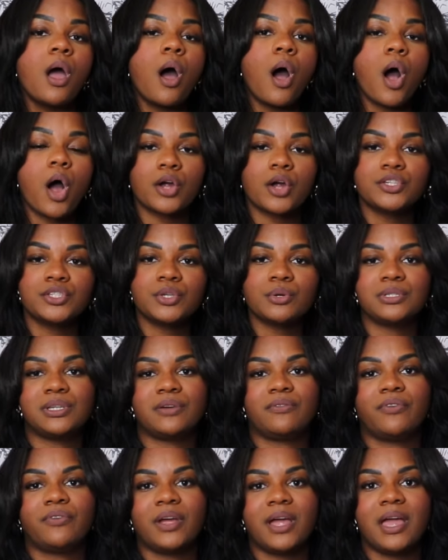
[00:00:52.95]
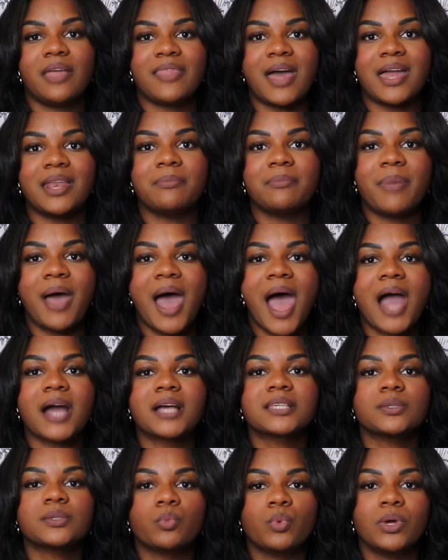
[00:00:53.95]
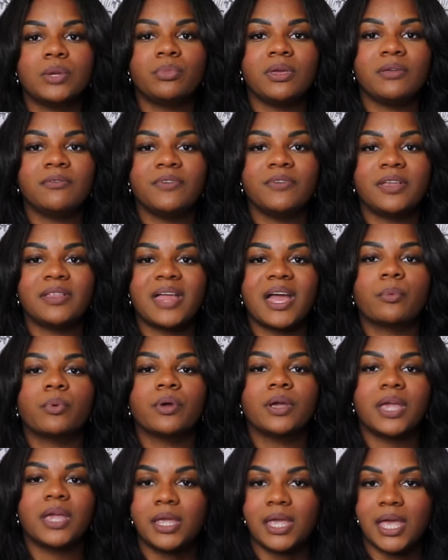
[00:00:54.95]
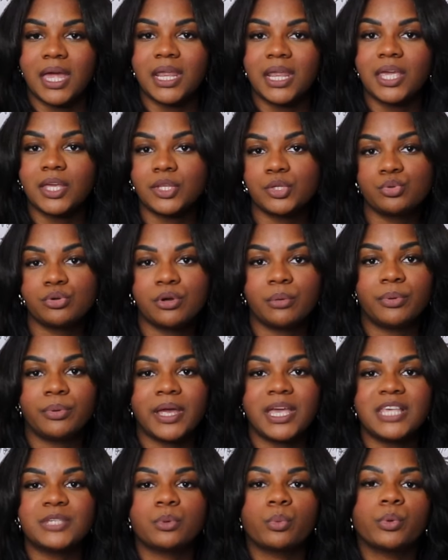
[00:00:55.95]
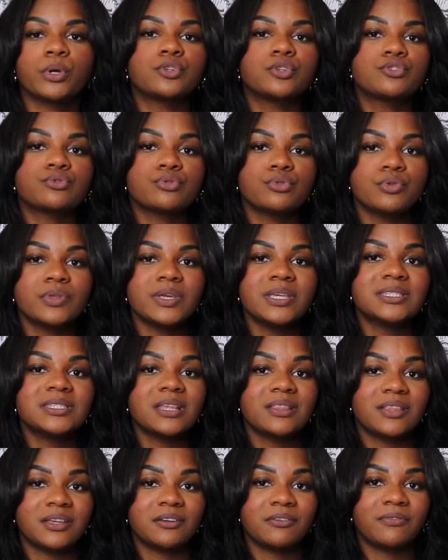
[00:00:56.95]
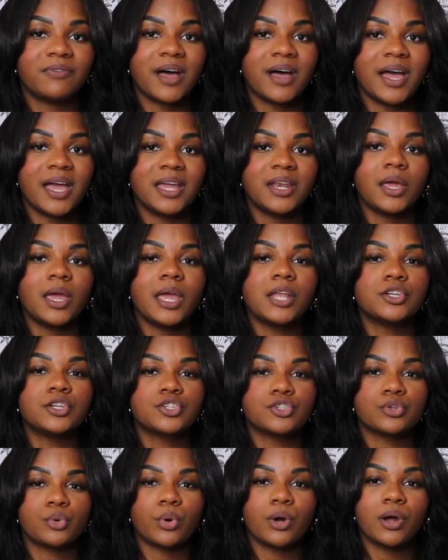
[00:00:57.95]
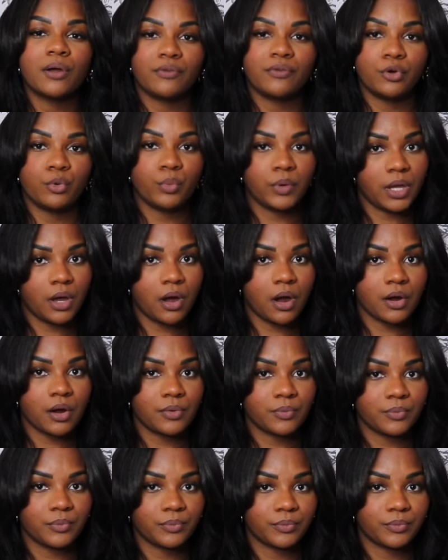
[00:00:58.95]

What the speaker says: are so different, and that impacts when we feel like we're getting into a place where we're truly solidified and sure of who we are.